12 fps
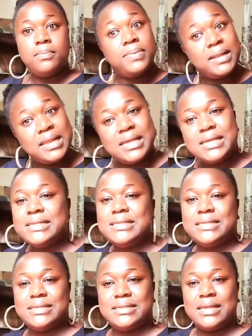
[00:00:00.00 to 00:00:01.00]

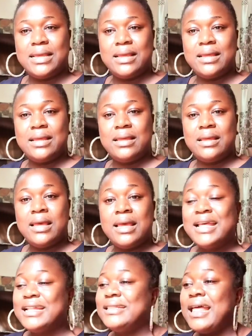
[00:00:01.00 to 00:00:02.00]
Please,
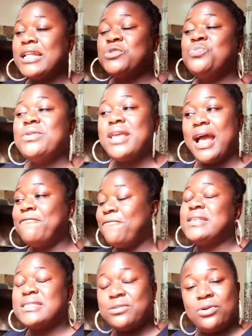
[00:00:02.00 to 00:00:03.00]
that we are
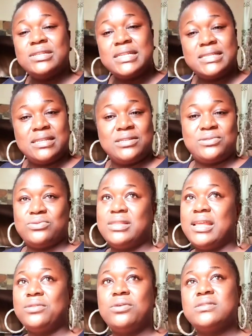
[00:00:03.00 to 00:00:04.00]
facing all these things
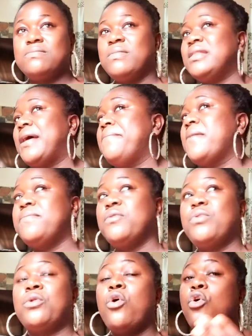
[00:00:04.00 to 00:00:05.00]
today doesn't mean that
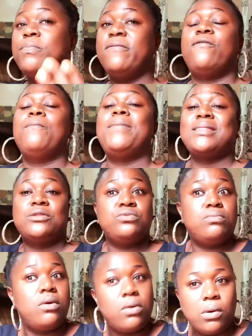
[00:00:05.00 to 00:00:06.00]
maybe we are not hoping for better
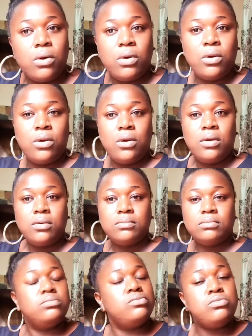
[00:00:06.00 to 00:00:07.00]
tomorrow.
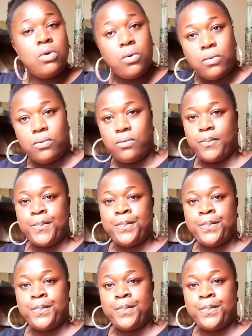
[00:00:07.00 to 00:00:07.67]
No.